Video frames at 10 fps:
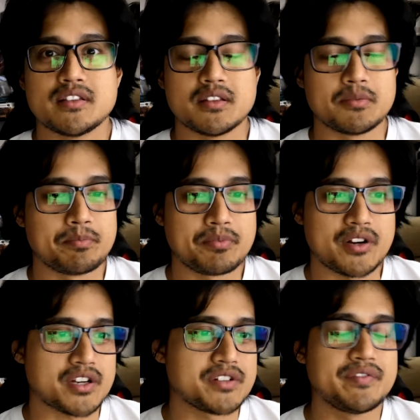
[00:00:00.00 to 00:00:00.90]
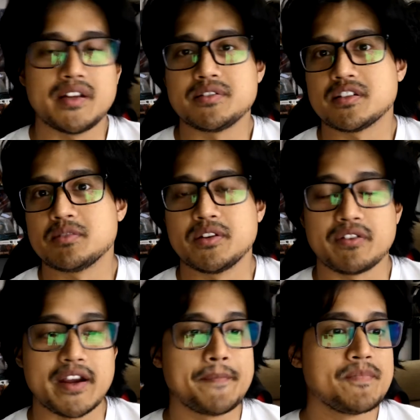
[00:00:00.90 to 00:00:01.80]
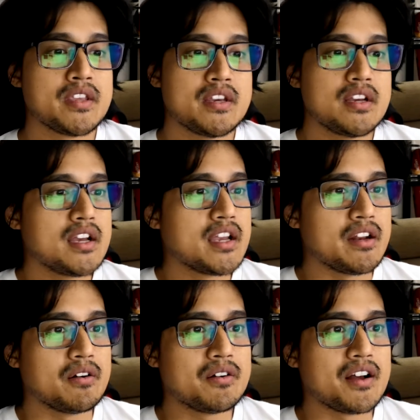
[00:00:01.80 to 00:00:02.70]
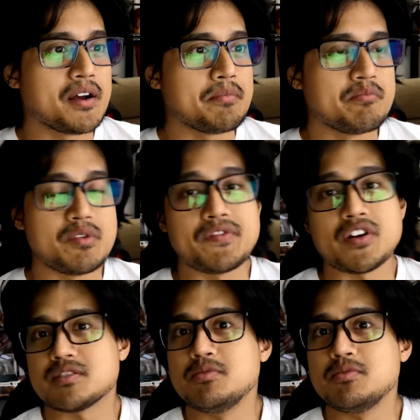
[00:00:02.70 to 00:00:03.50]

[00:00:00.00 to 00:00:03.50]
The production value is going to be great. We've got some